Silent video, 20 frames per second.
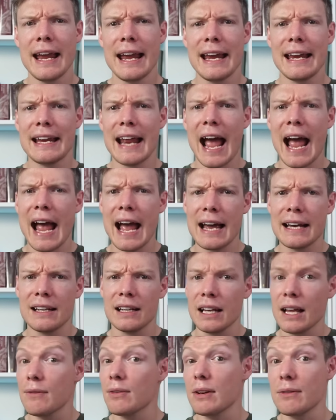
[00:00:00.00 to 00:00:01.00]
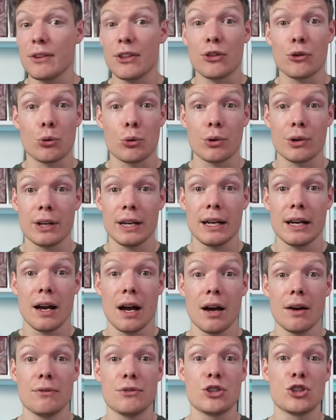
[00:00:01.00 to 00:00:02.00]
it had a level of authority
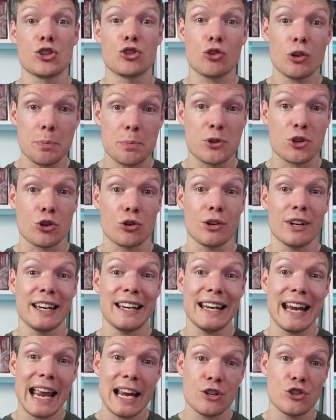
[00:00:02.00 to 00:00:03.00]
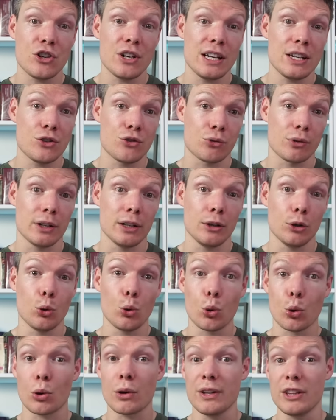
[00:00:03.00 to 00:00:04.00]
of scripture in ancient Israel
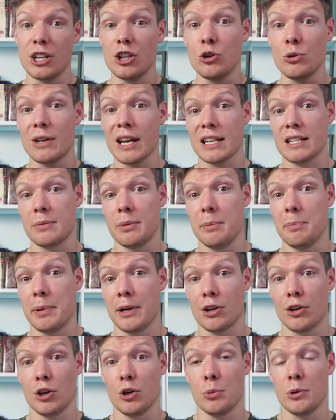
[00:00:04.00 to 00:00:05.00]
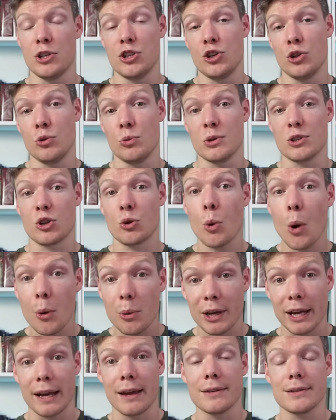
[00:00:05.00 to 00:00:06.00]
or in the New Testament period when Jude was
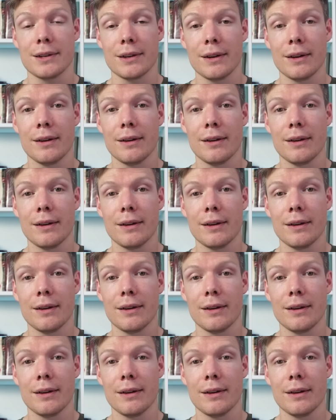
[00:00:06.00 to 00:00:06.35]
quoting it.